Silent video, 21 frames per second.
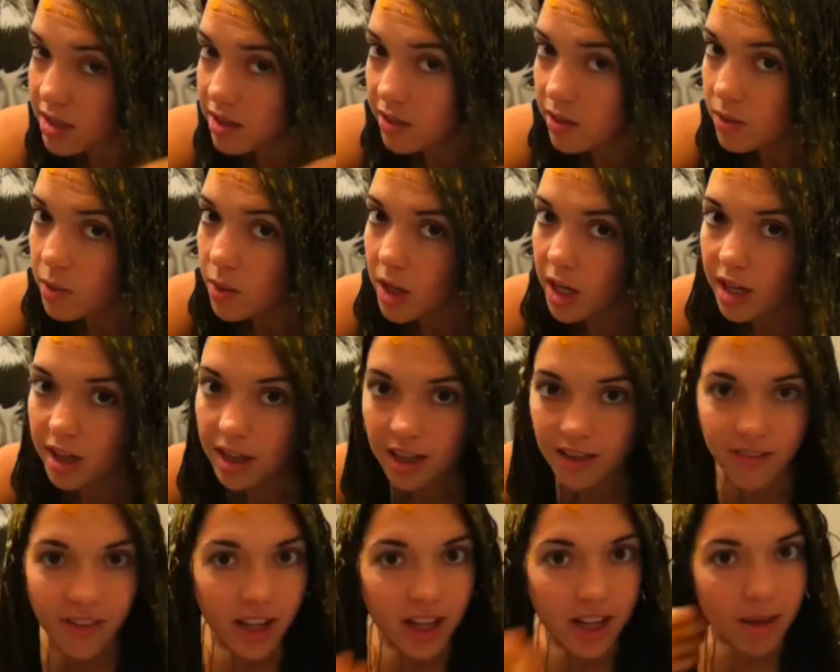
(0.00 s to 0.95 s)
Don't want to
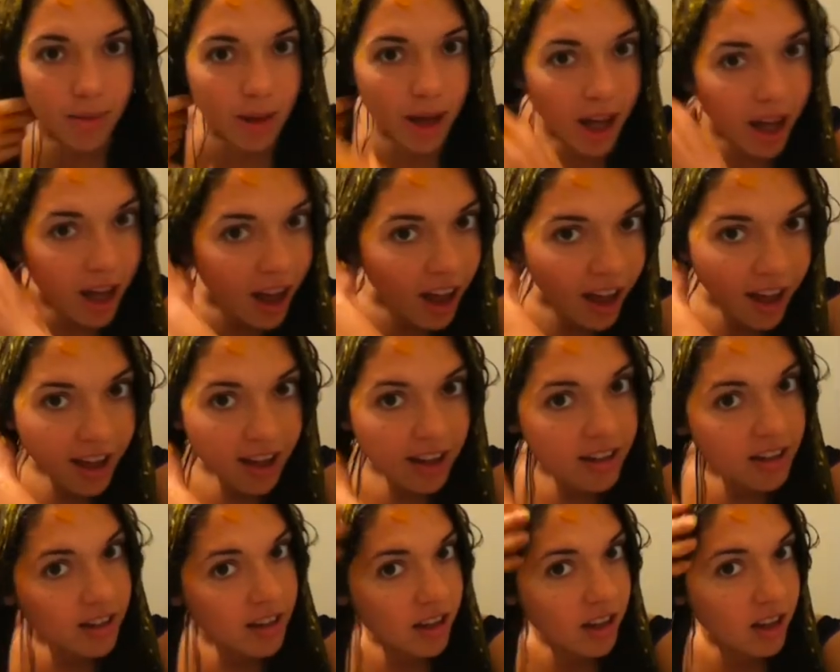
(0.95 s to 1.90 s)
leave any
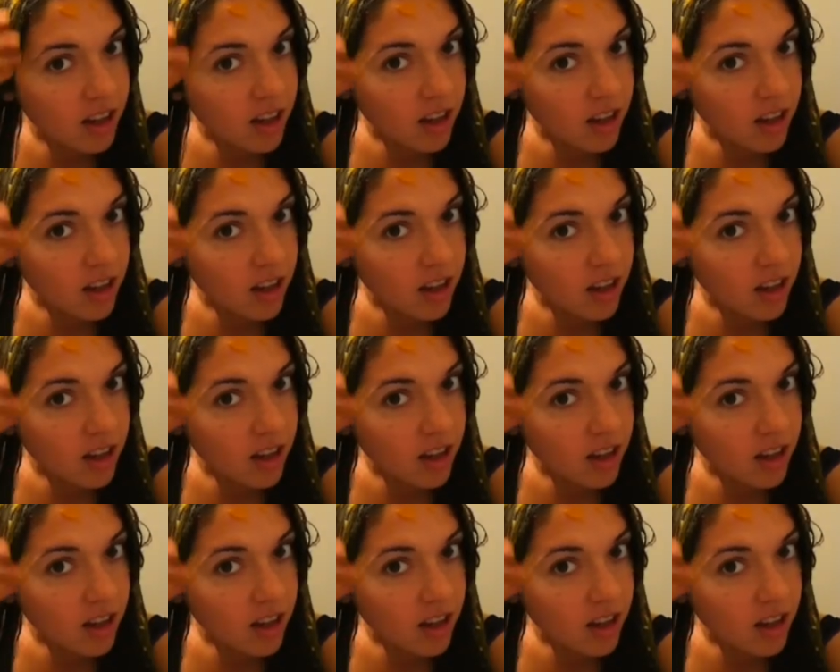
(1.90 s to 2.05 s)
behind.